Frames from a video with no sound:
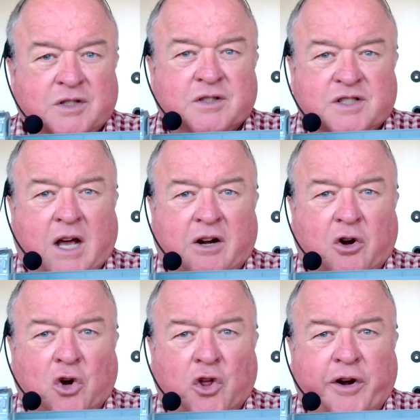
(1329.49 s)
is done on a
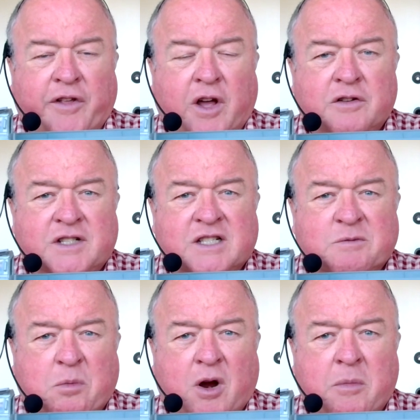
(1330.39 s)
lot of those
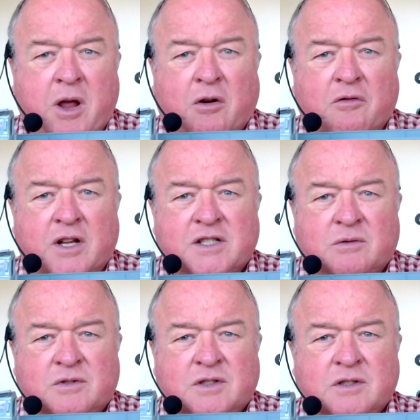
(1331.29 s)
experimental
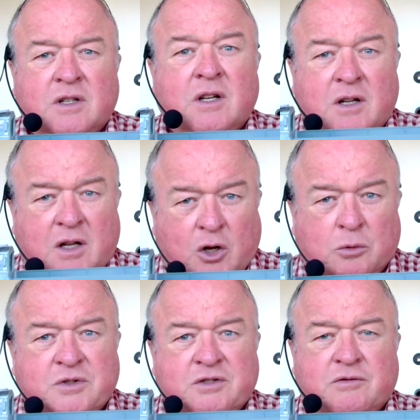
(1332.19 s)
vessels,
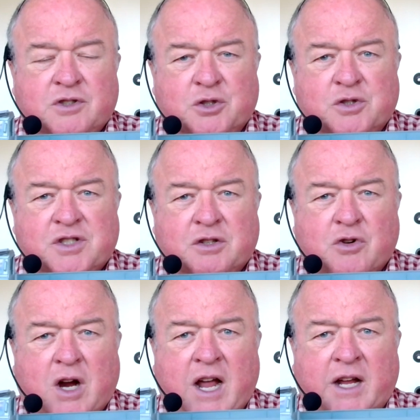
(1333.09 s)
helps reduce the
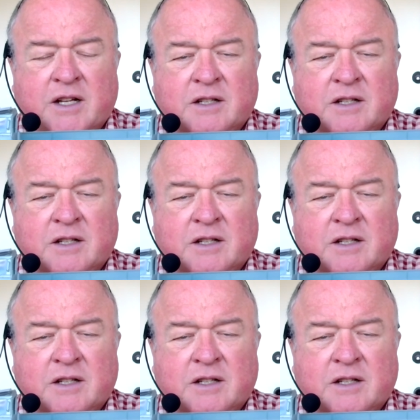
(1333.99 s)
drag,